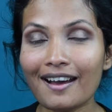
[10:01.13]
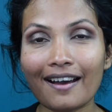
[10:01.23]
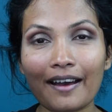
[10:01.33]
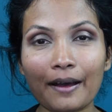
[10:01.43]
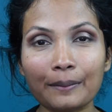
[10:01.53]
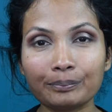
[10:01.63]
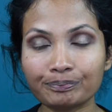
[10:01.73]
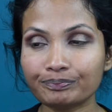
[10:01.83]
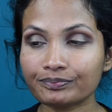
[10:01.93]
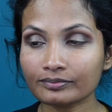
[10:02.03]

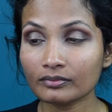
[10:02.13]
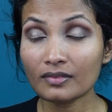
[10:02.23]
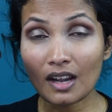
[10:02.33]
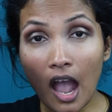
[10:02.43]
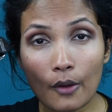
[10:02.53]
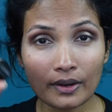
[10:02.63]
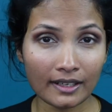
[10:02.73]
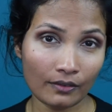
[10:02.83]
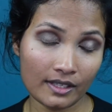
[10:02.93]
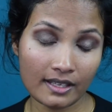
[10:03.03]
I really
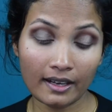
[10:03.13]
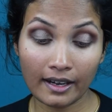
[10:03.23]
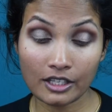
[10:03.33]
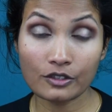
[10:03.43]
love this eyeliner.